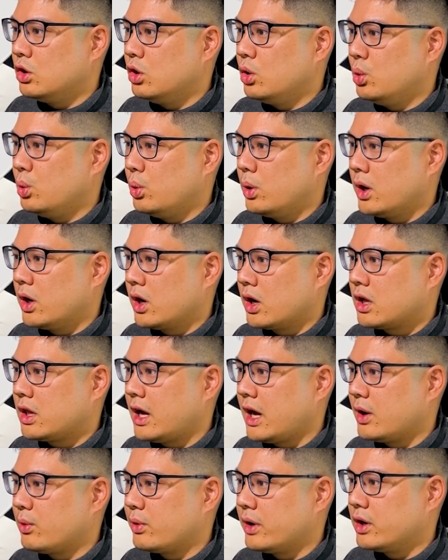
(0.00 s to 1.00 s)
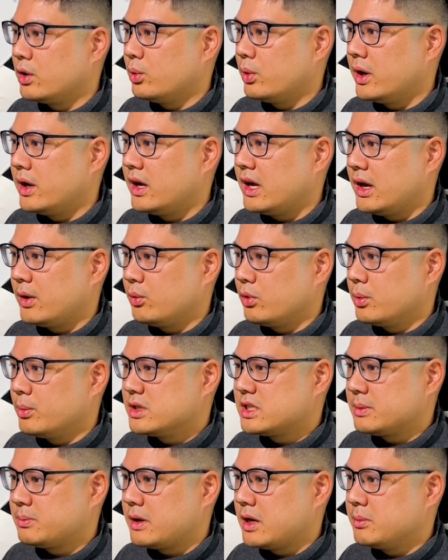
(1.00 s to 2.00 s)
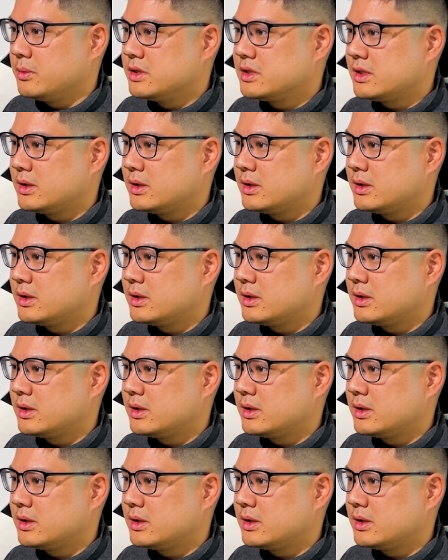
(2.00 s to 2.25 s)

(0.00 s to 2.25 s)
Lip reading: where a client ran away and we're missing payments